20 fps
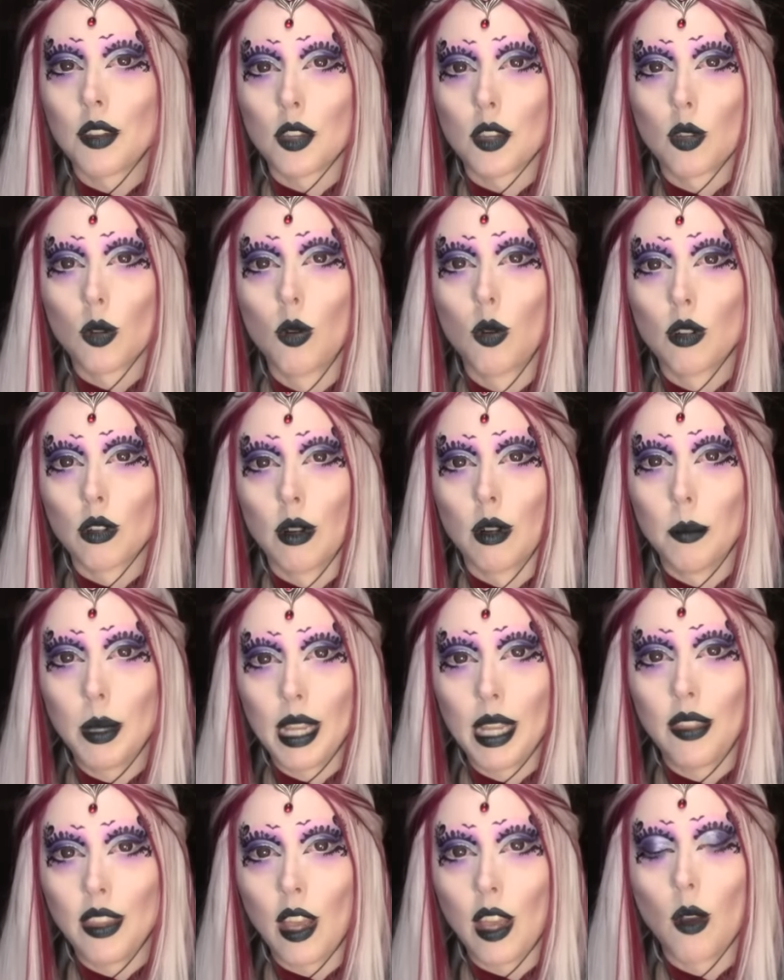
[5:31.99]
disorder and
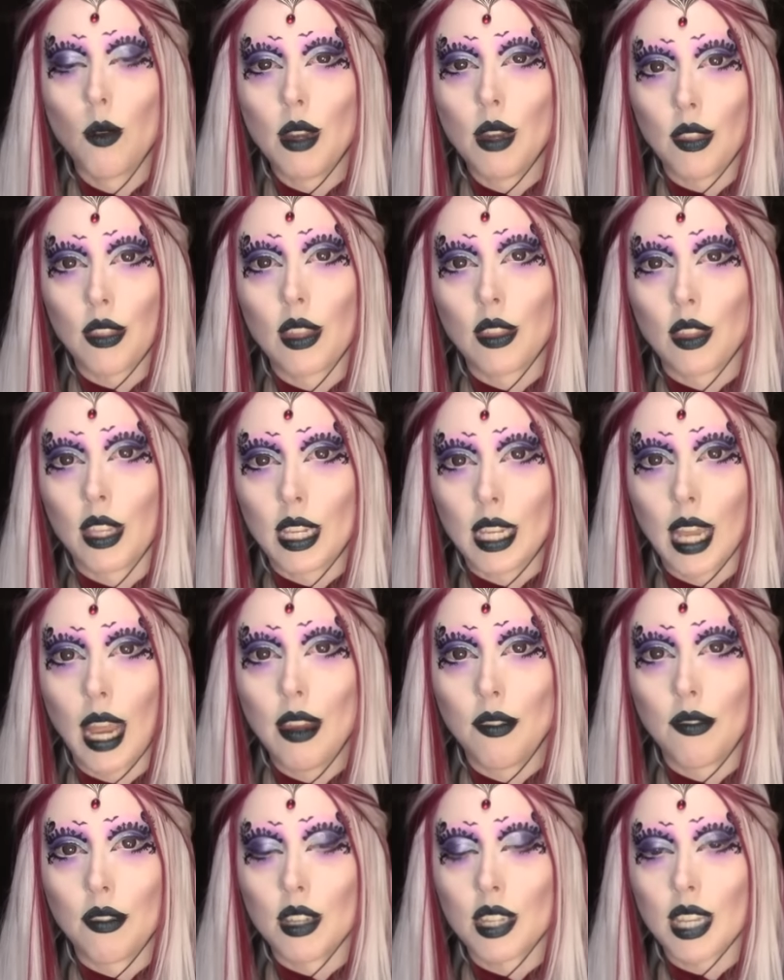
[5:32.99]
be in the only thing that
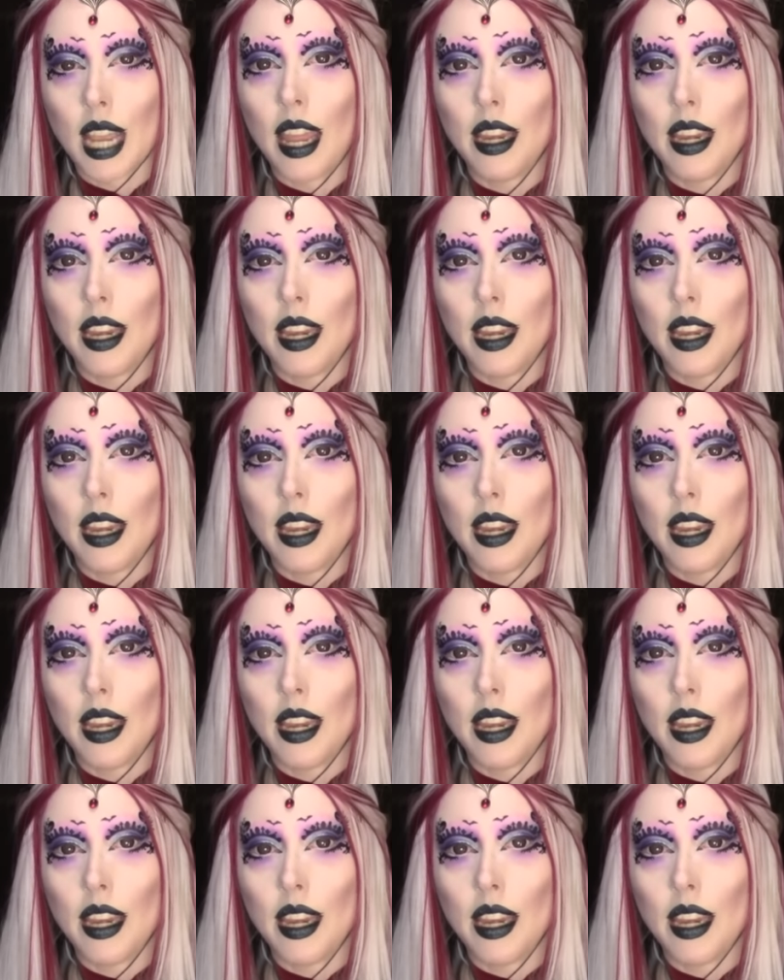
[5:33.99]
gave us